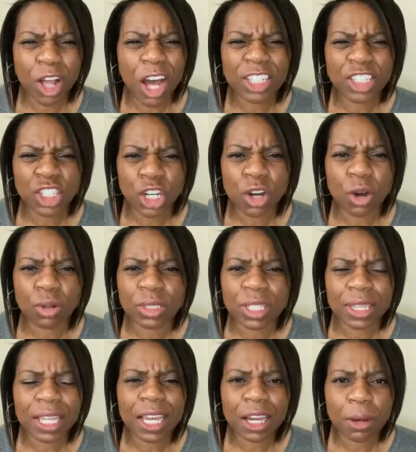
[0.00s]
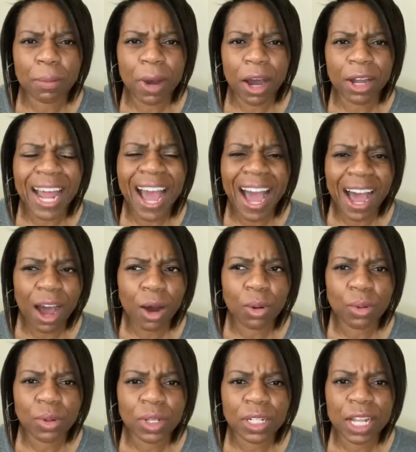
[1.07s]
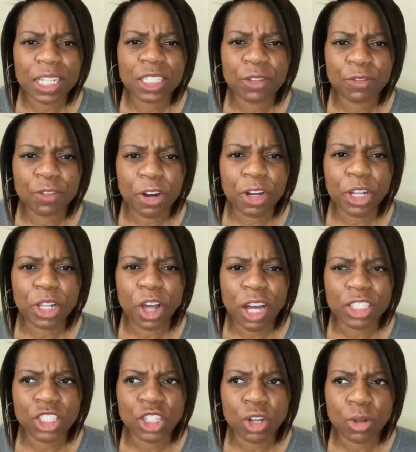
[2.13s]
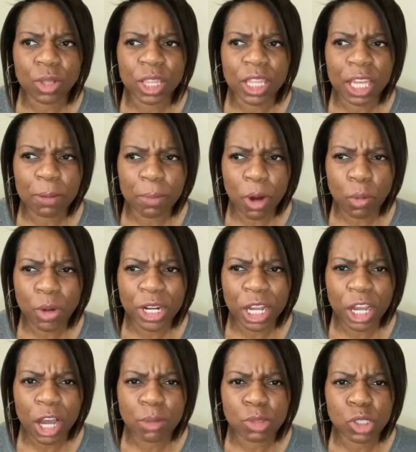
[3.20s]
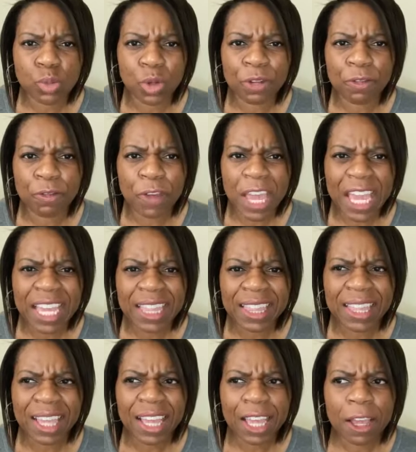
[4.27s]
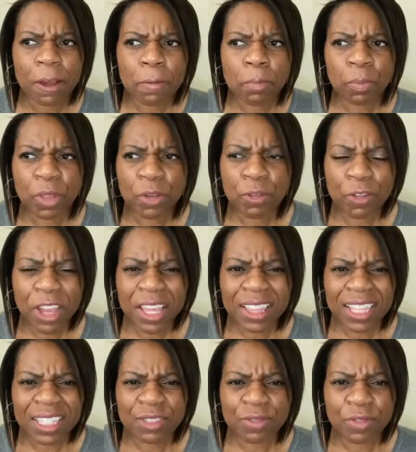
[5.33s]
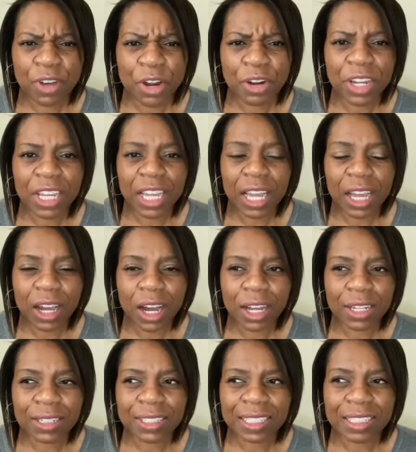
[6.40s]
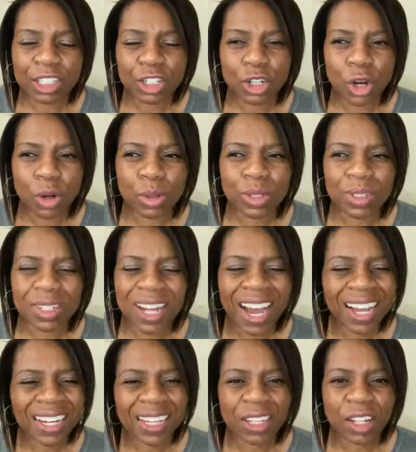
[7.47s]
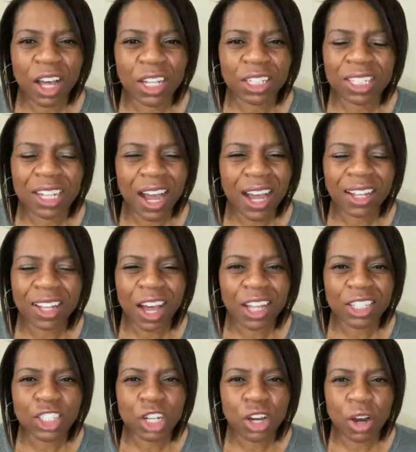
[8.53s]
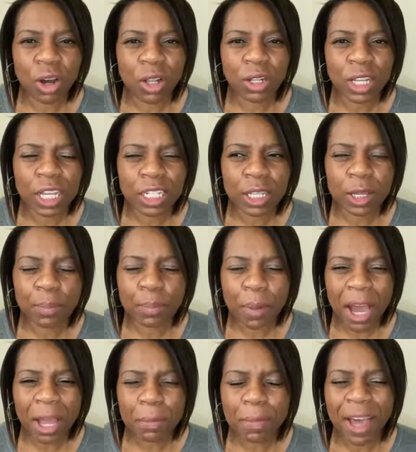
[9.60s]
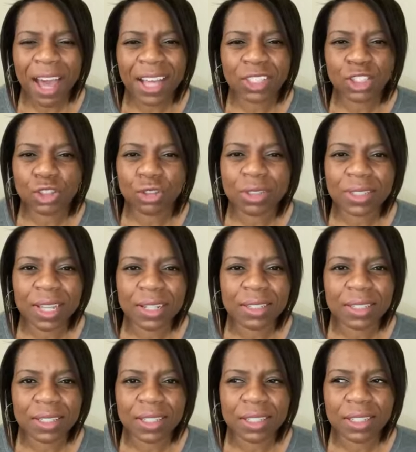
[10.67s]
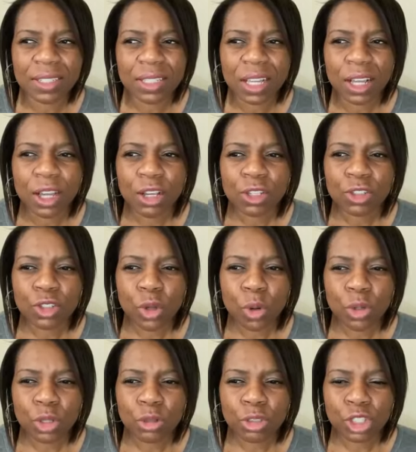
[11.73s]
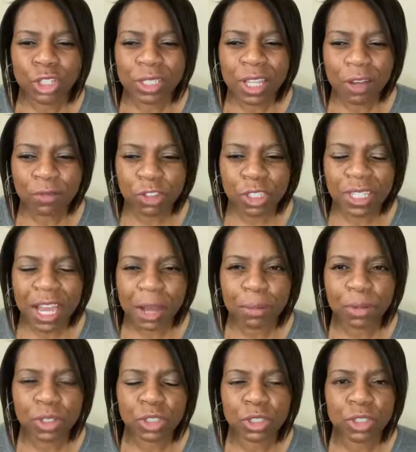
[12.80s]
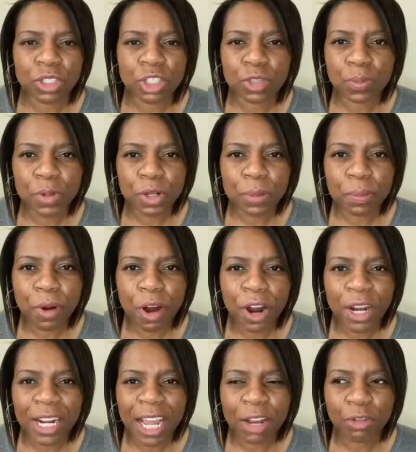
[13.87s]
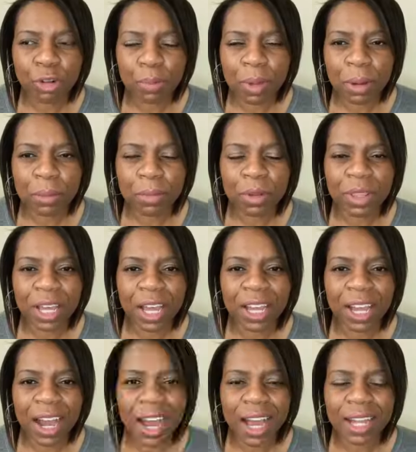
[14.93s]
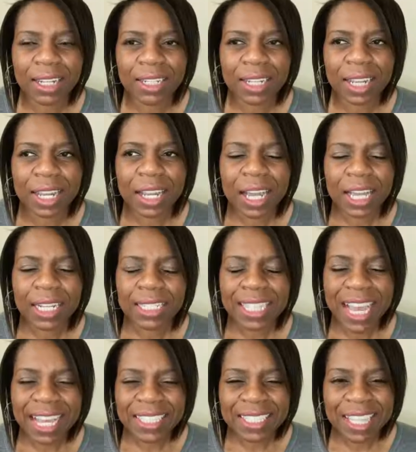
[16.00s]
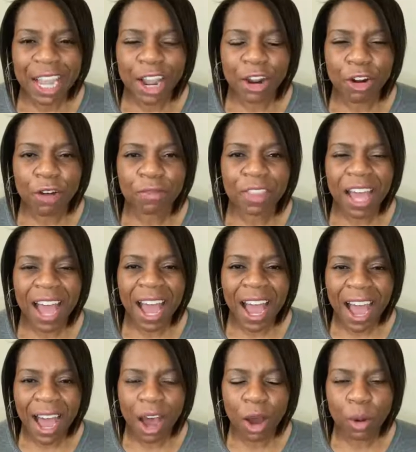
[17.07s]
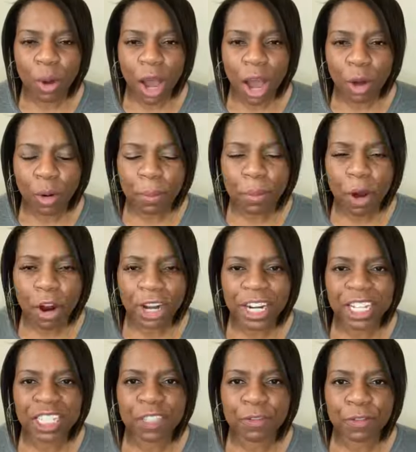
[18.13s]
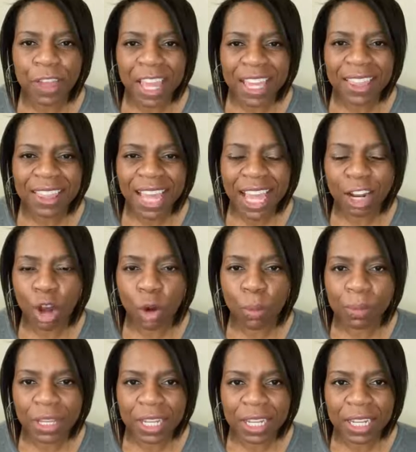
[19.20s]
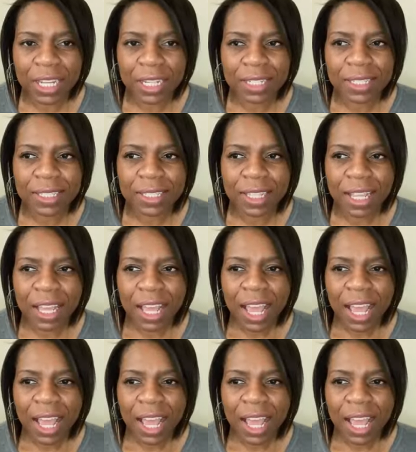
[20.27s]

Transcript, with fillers: logical to think about how. That's a very logical thing. But when it comes with faith, faith is very, you know, not a lot, not logical. It it bypass your senses. So you just have to tap into the spirit part and remember that God takes care of the how, our part is faith and obedience.